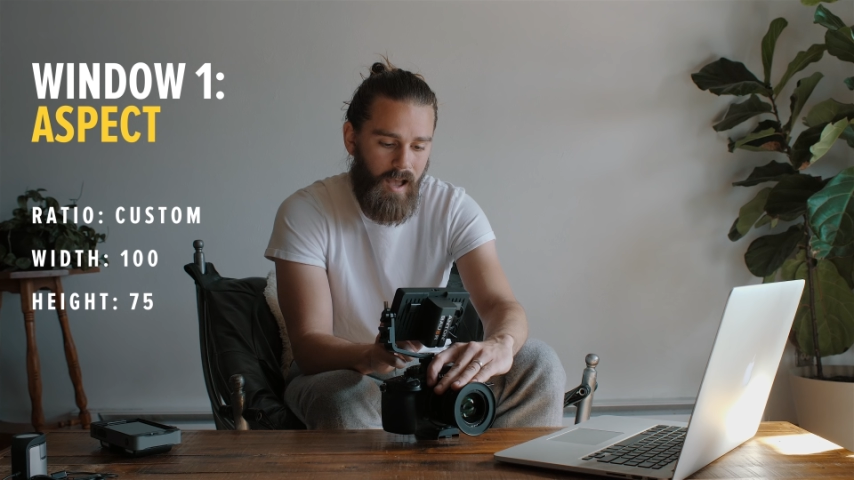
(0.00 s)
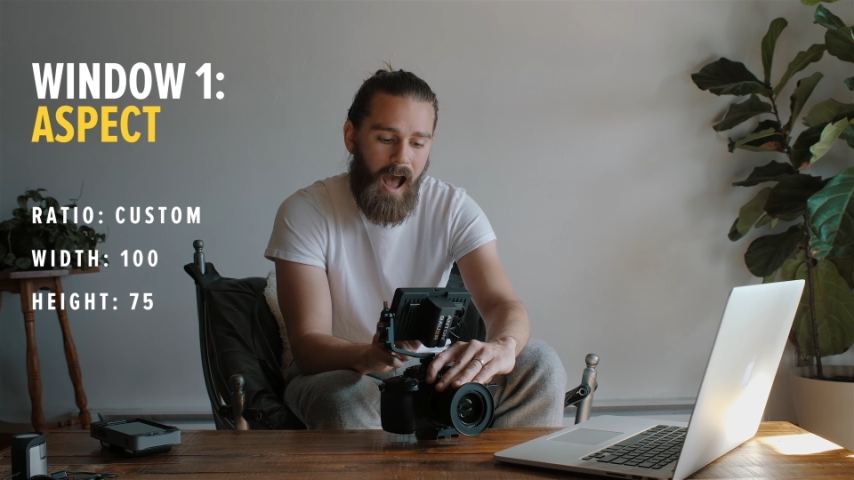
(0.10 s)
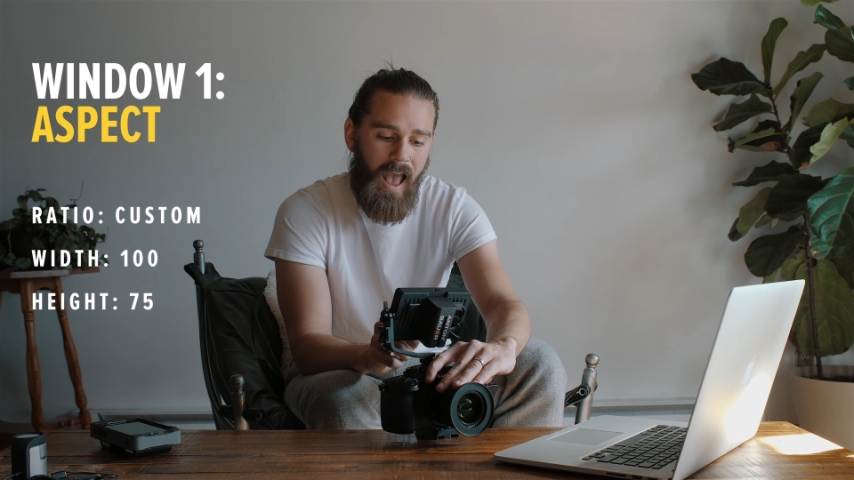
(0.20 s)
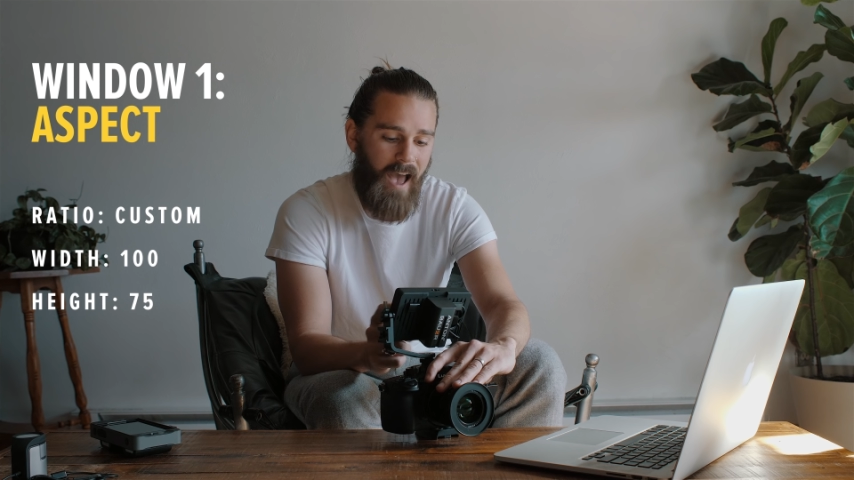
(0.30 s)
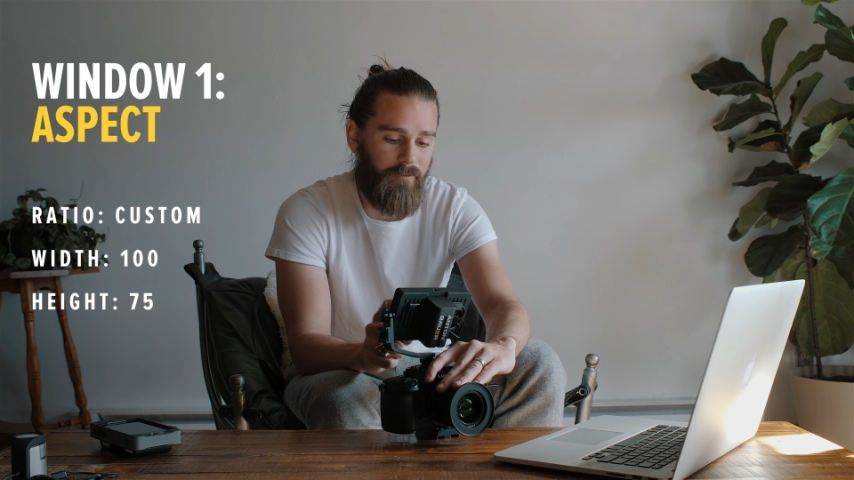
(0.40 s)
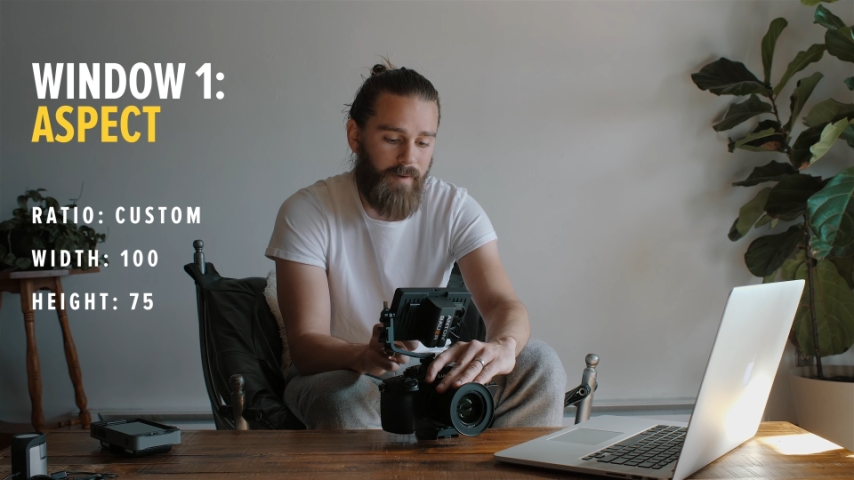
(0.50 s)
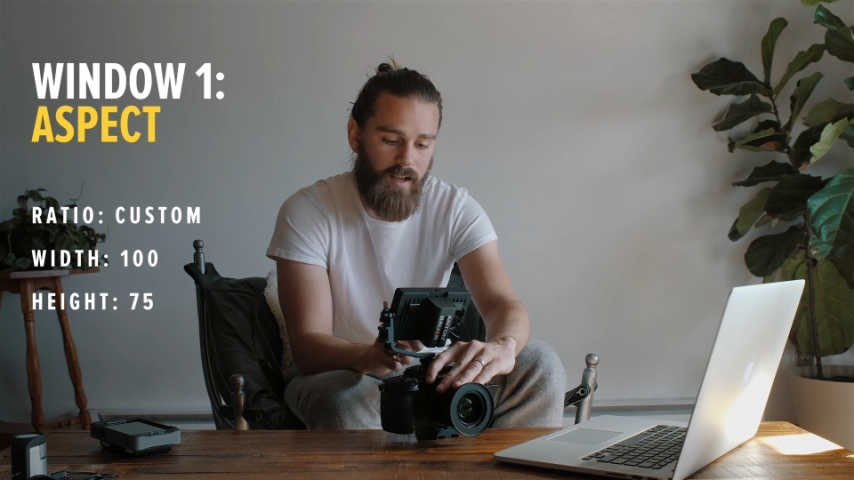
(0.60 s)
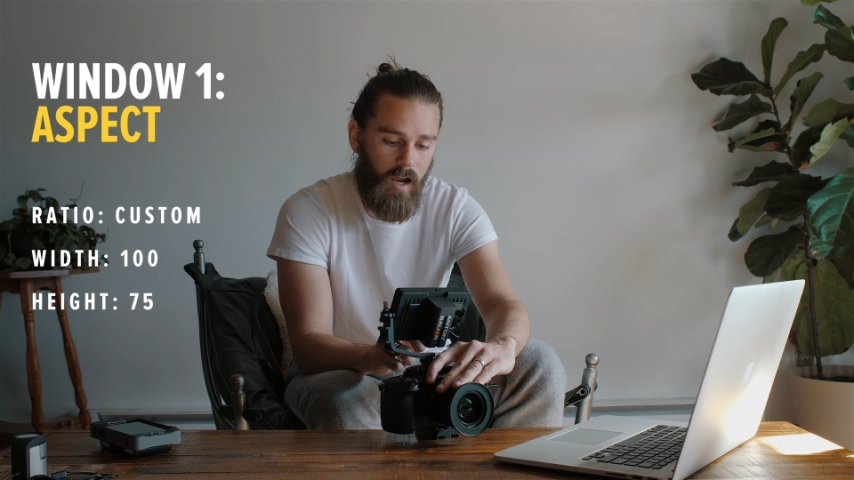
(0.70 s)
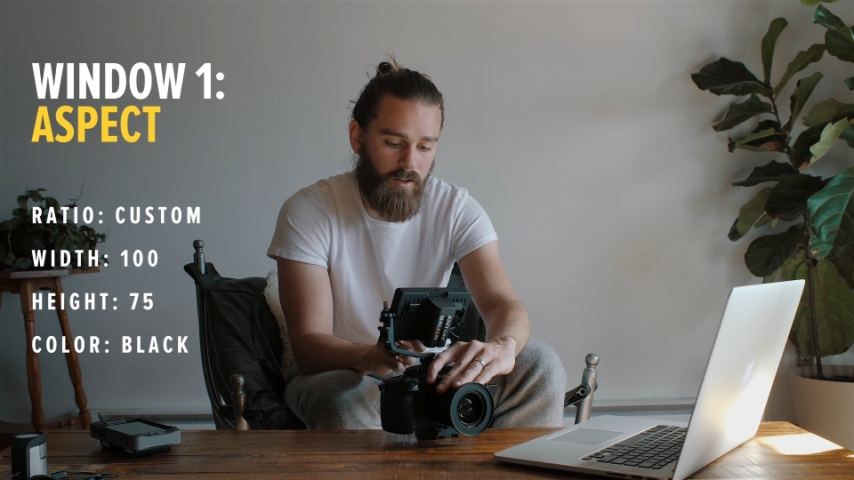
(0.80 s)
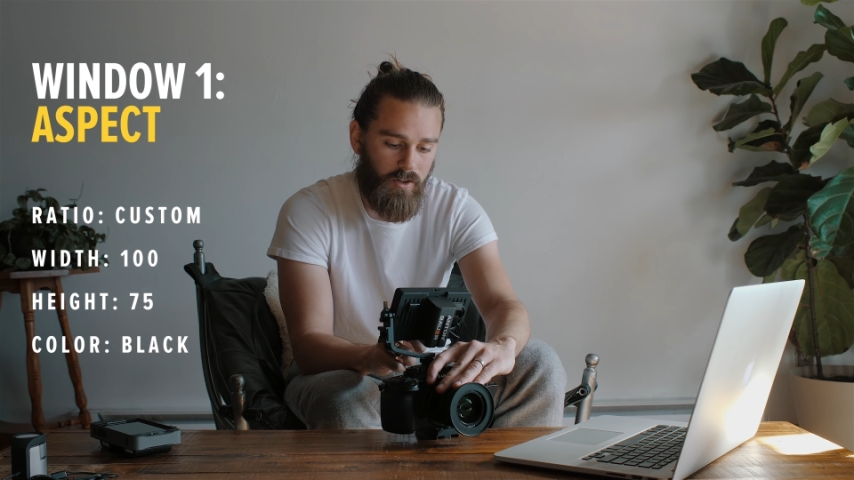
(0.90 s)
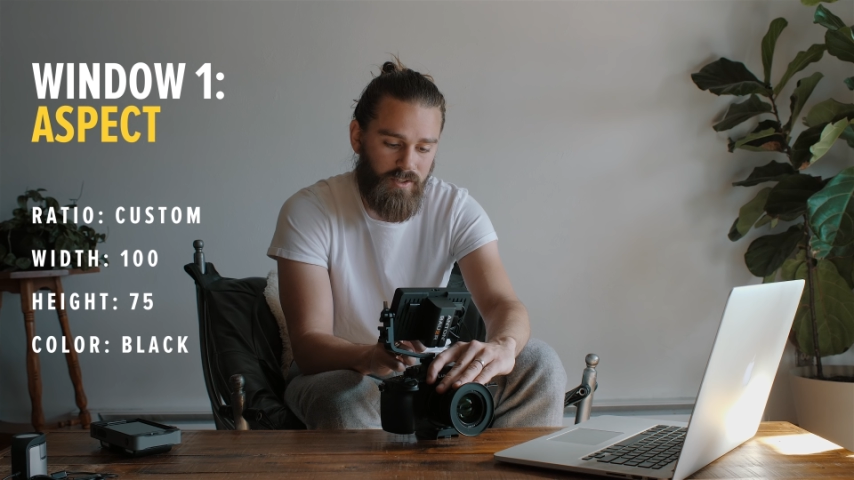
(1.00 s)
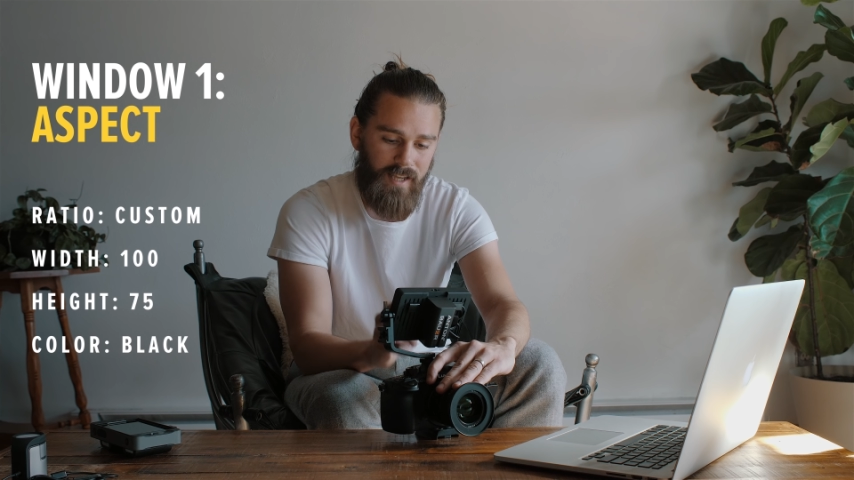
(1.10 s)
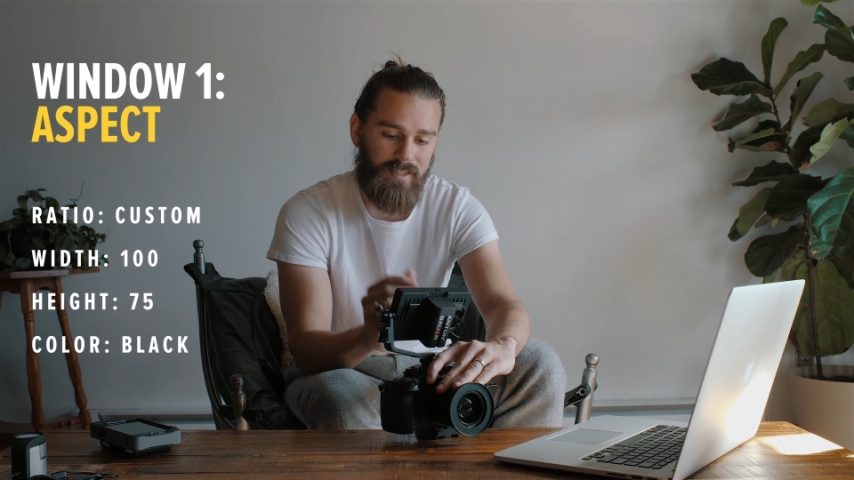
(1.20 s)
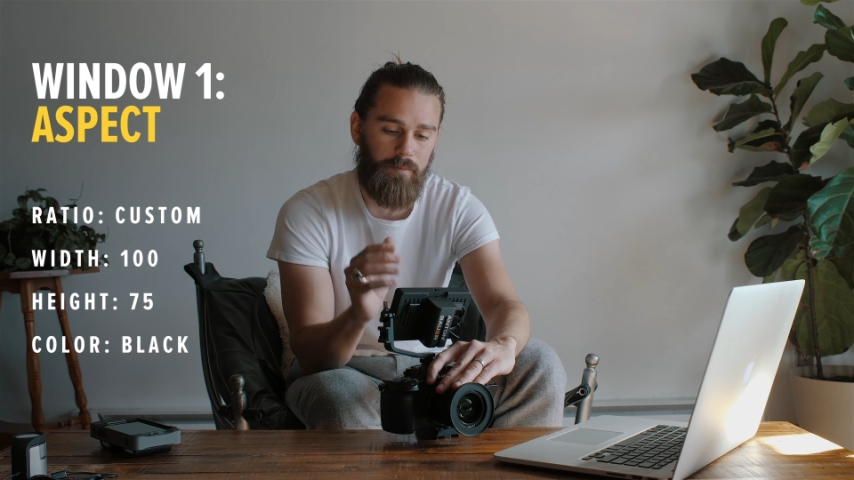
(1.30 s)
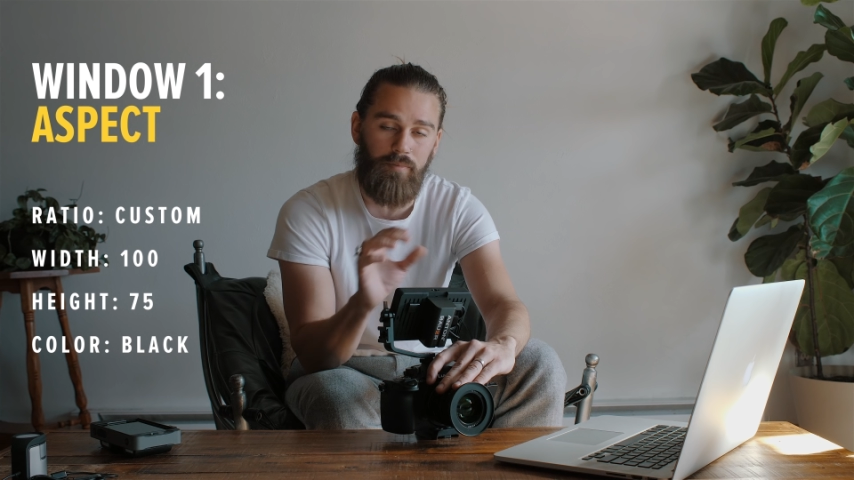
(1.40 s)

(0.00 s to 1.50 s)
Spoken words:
I have my color set to